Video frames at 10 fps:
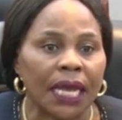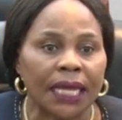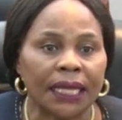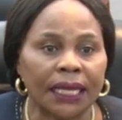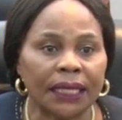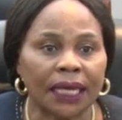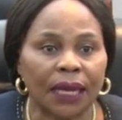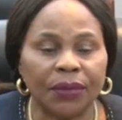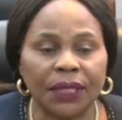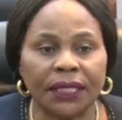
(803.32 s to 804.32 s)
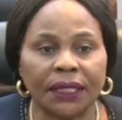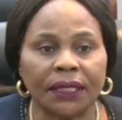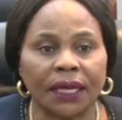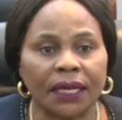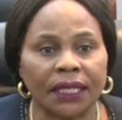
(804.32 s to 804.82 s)
Then Cabinet
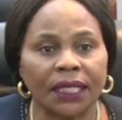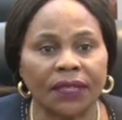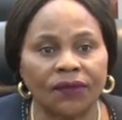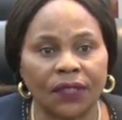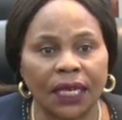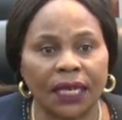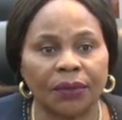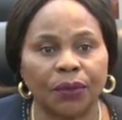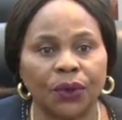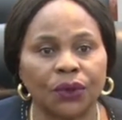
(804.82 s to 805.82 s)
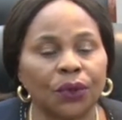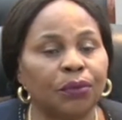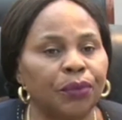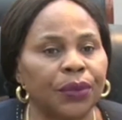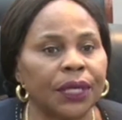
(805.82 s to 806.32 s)
received a report on
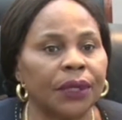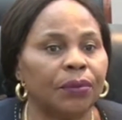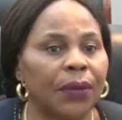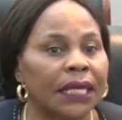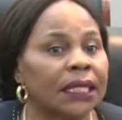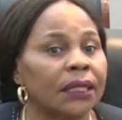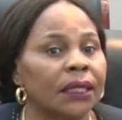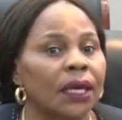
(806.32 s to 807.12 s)
pre-planting